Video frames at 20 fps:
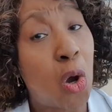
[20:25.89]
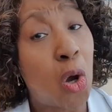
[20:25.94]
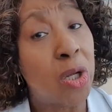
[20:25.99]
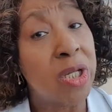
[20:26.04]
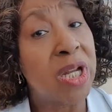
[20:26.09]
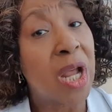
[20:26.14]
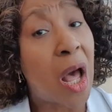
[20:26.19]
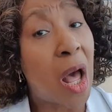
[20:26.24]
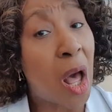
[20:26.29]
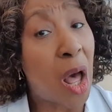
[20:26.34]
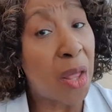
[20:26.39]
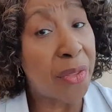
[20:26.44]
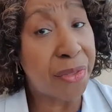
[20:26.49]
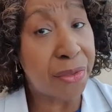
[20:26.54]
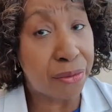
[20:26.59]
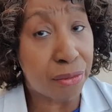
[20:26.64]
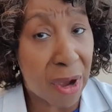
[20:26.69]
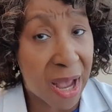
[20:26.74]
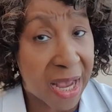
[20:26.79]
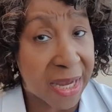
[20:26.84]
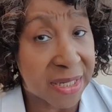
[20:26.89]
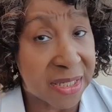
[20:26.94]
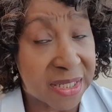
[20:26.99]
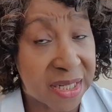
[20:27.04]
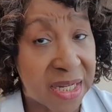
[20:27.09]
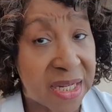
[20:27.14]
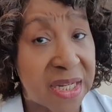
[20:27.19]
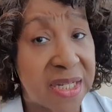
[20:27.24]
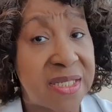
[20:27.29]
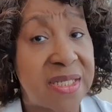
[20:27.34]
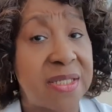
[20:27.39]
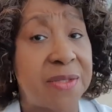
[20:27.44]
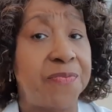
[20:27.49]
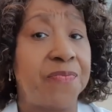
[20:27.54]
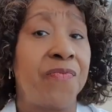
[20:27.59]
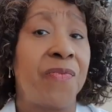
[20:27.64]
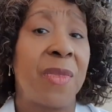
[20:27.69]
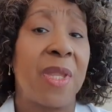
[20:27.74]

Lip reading: on arthritis